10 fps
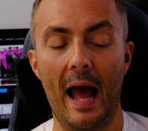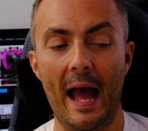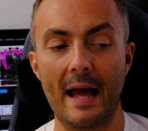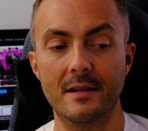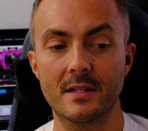
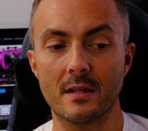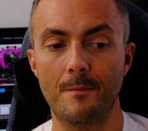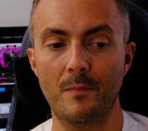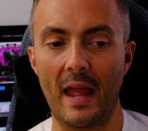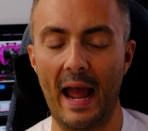And
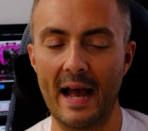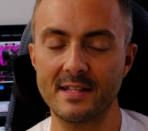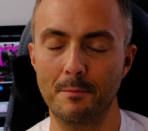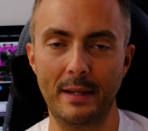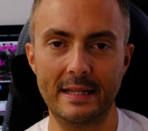it
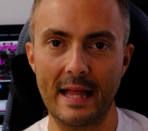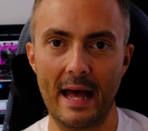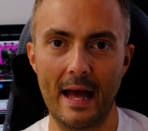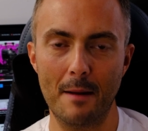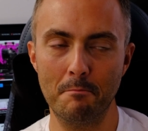hasn't been
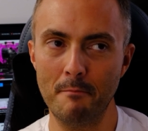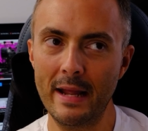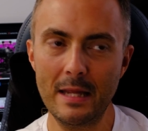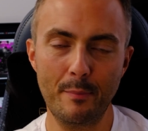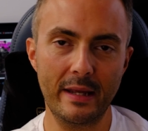there
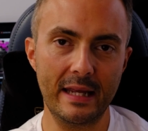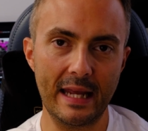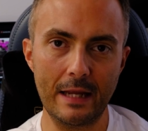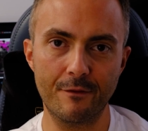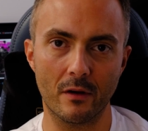maybe
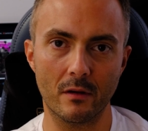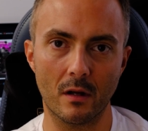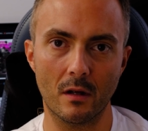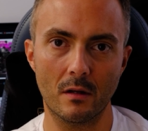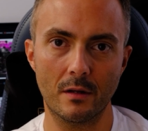even,